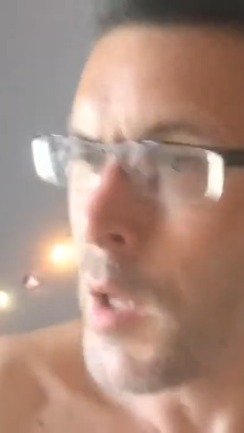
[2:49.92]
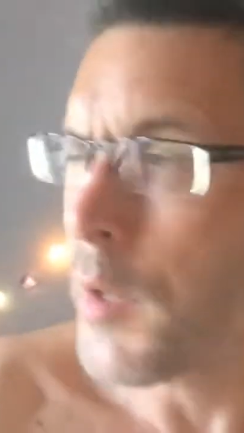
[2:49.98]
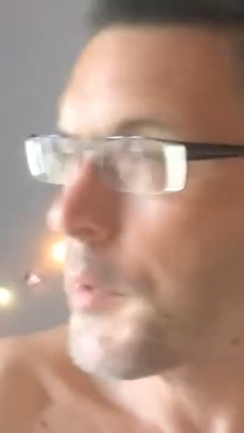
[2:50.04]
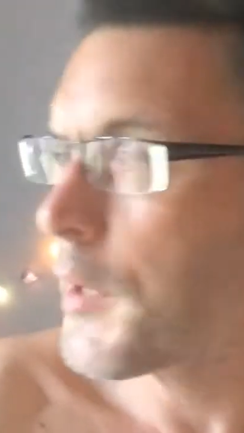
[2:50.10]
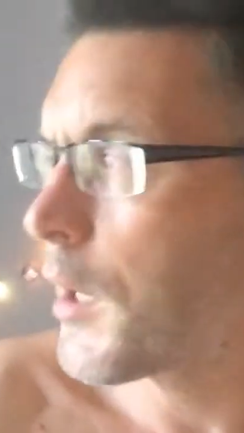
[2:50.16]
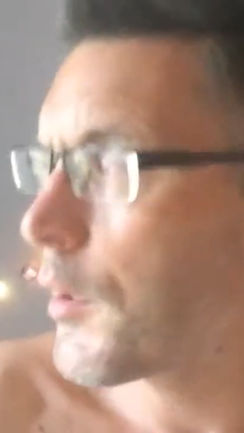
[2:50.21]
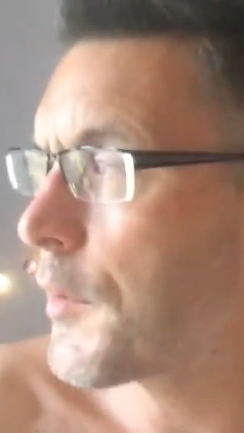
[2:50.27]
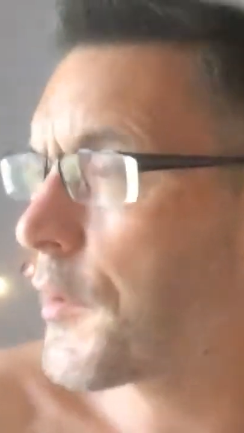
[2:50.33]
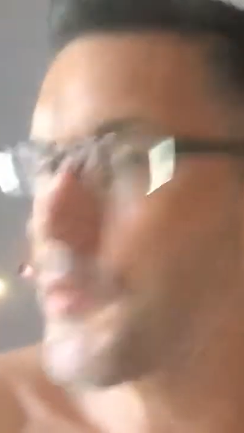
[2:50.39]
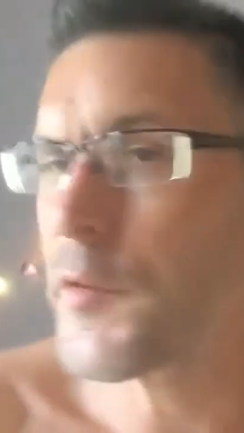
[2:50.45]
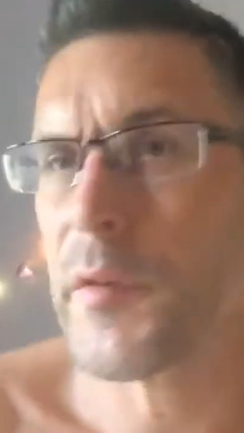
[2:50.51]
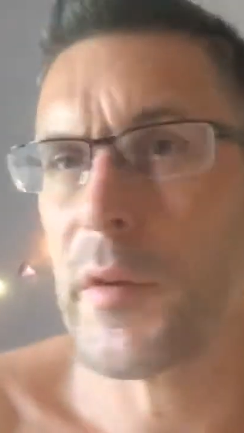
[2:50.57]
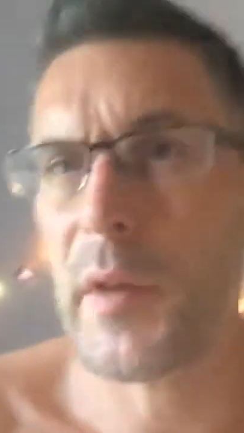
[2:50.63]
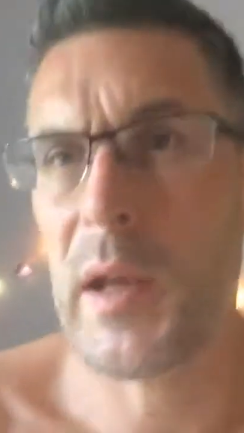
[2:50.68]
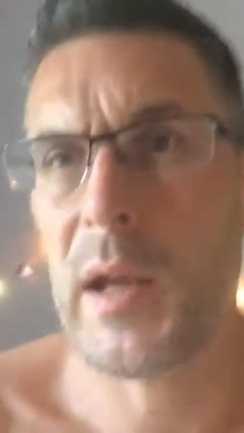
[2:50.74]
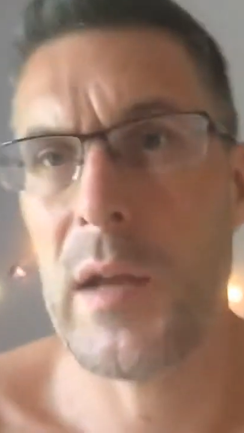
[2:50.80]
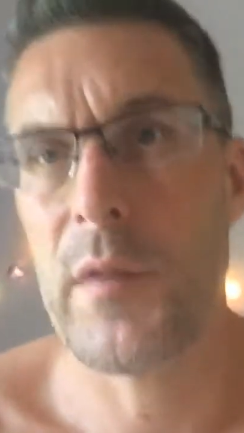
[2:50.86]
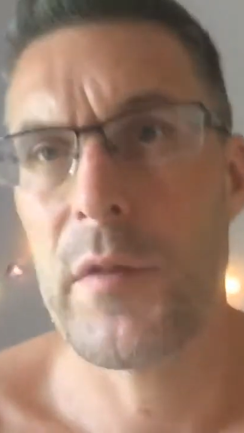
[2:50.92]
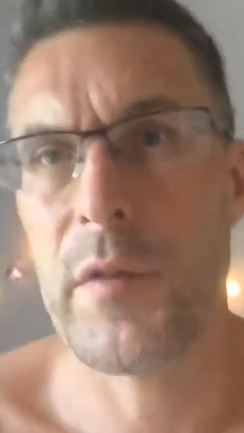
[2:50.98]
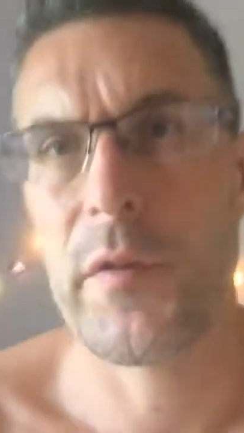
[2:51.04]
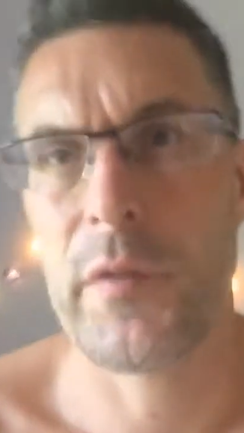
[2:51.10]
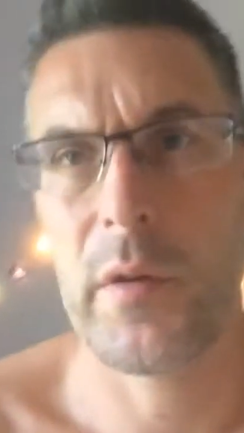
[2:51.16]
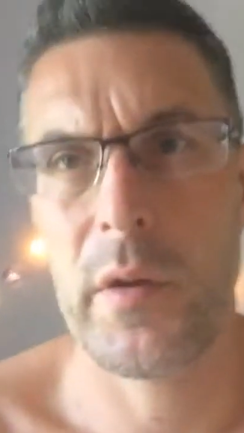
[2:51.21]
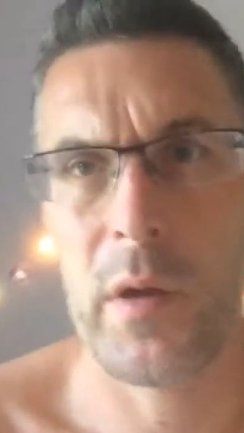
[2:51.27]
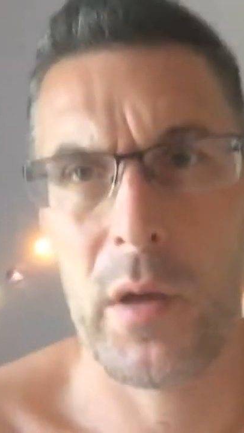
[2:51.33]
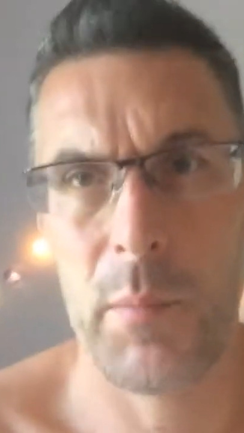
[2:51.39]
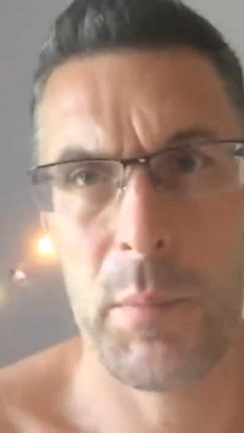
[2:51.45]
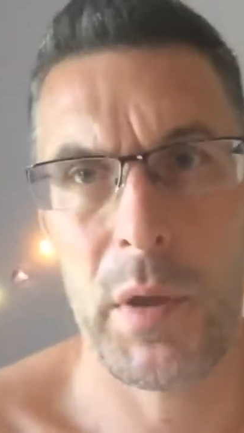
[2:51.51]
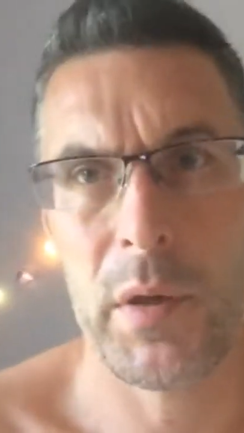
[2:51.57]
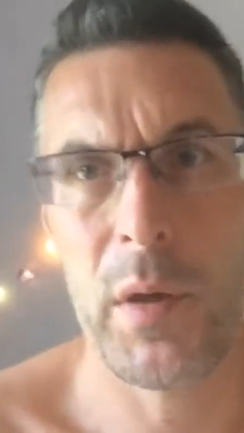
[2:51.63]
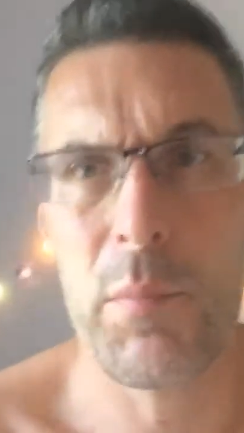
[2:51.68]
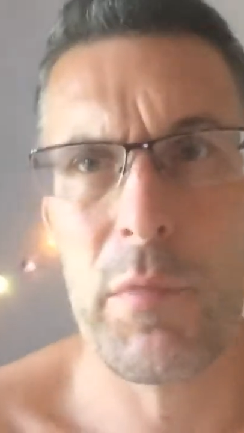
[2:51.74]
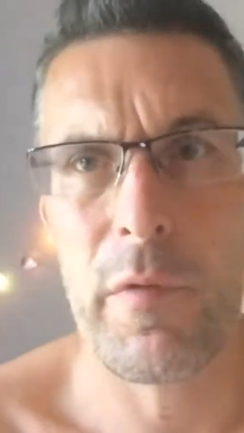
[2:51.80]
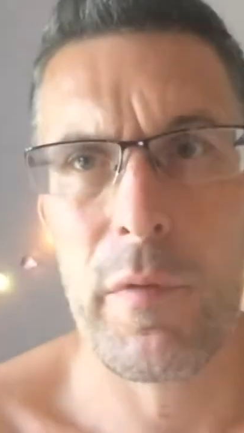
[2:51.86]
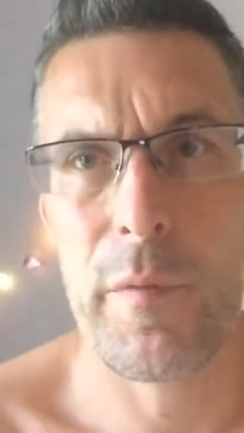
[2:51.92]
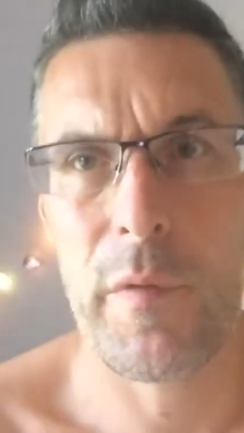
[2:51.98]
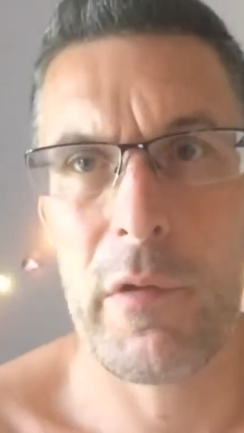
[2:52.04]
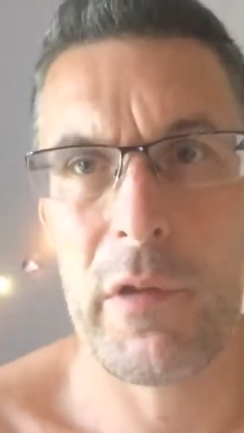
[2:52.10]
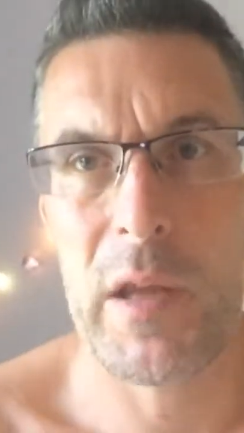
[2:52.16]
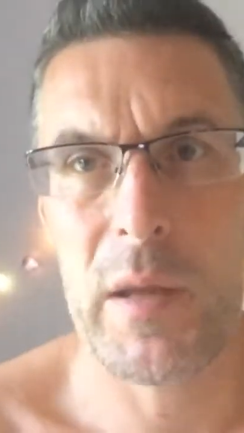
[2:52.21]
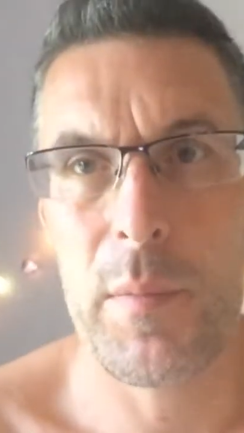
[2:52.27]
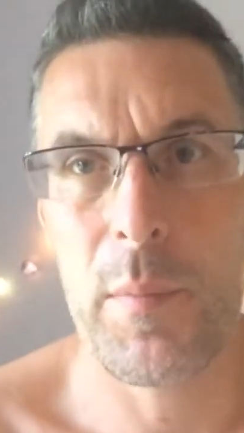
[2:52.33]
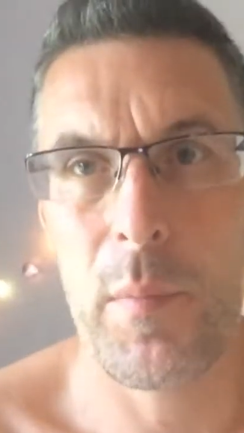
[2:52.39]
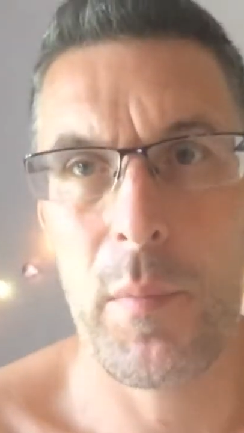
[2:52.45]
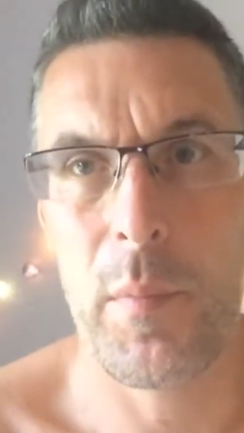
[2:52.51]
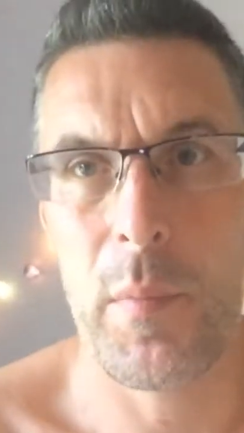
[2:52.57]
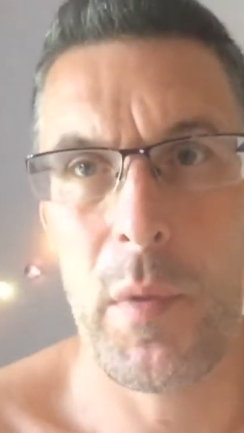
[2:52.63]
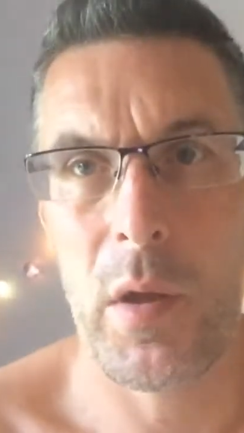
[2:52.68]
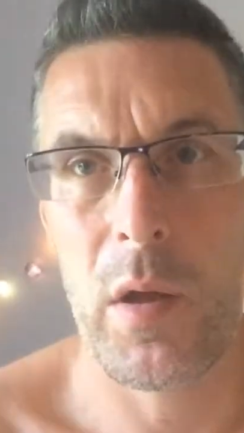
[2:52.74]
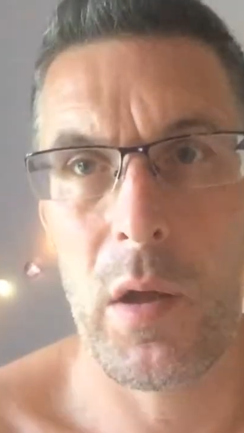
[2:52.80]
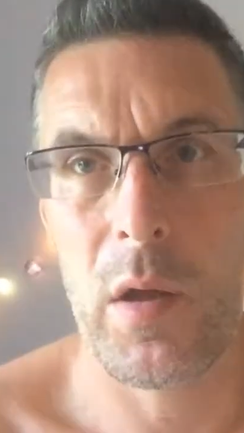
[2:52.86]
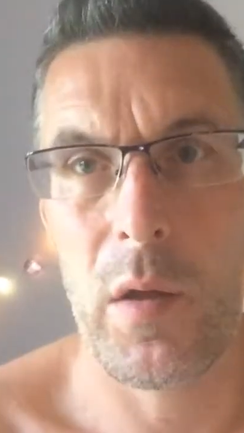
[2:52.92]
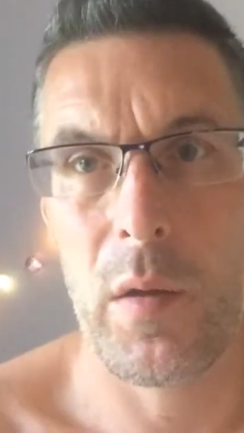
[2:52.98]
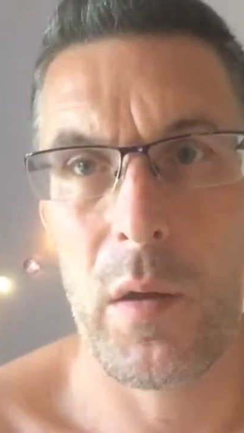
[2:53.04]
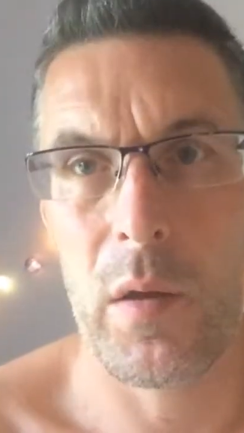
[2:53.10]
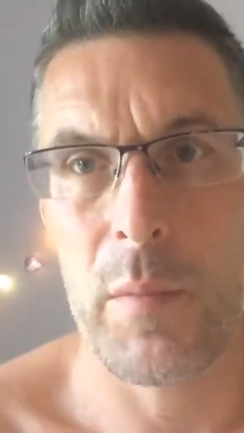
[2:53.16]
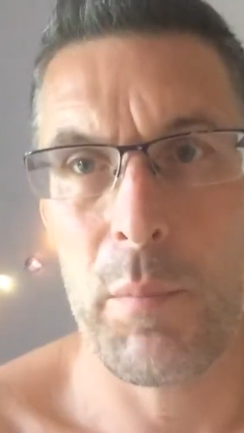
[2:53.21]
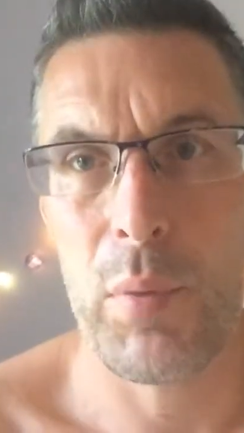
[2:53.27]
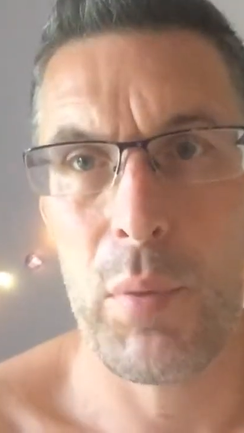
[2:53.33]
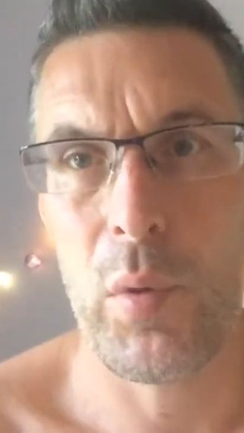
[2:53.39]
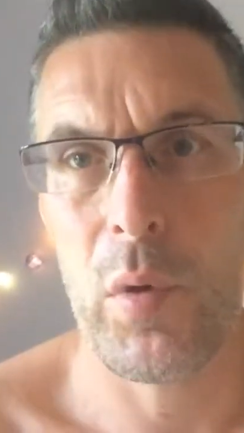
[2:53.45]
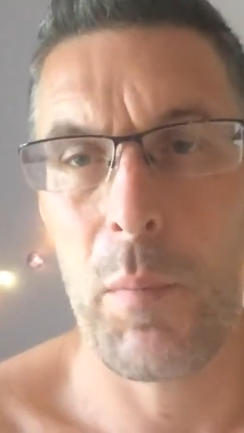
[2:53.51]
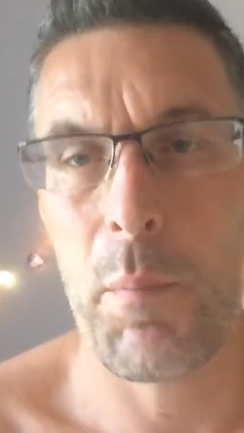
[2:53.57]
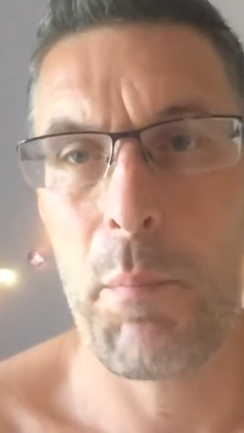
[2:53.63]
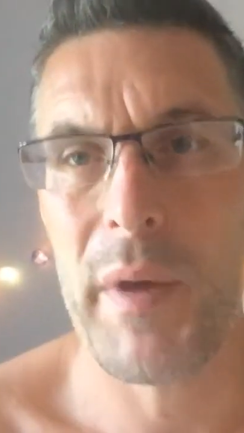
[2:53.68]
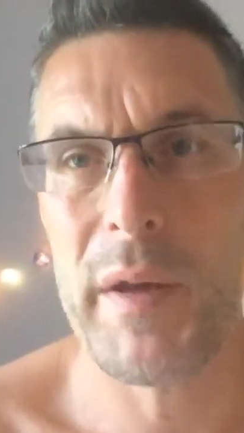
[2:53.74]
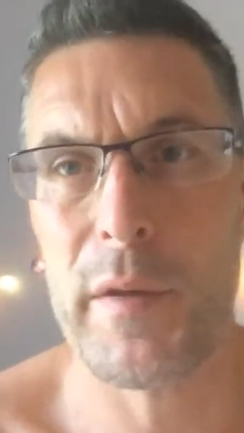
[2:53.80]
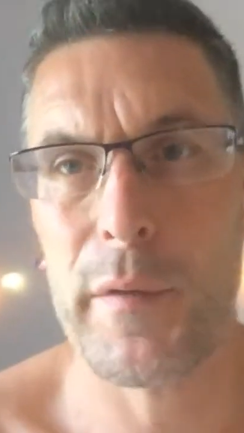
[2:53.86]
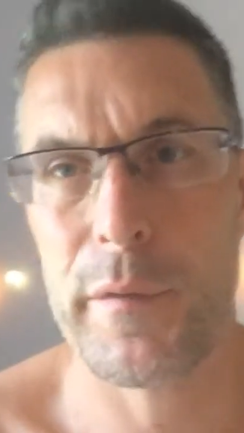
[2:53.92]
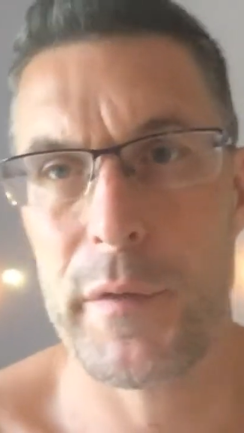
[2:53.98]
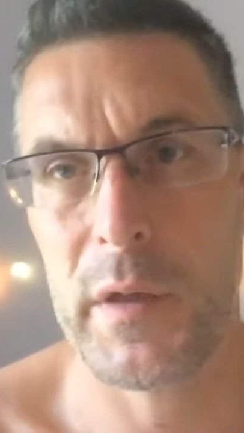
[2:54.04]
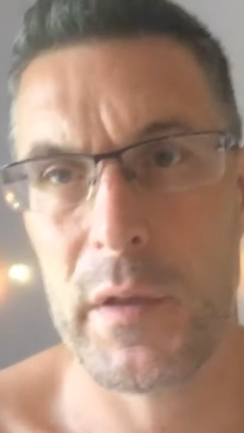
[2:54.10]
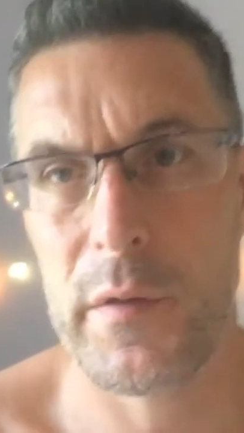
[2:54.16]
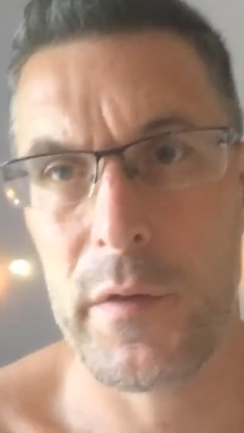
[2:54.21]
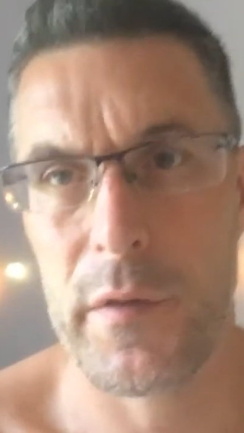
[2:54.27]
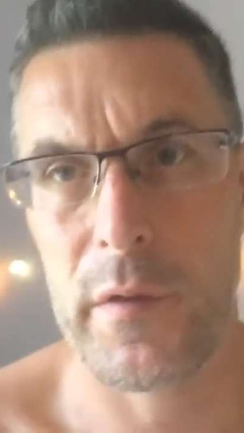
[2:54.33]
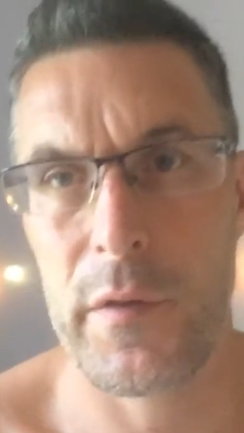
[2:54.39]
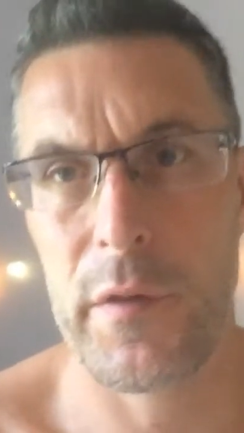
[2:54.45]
Now this has a number of very important benefits.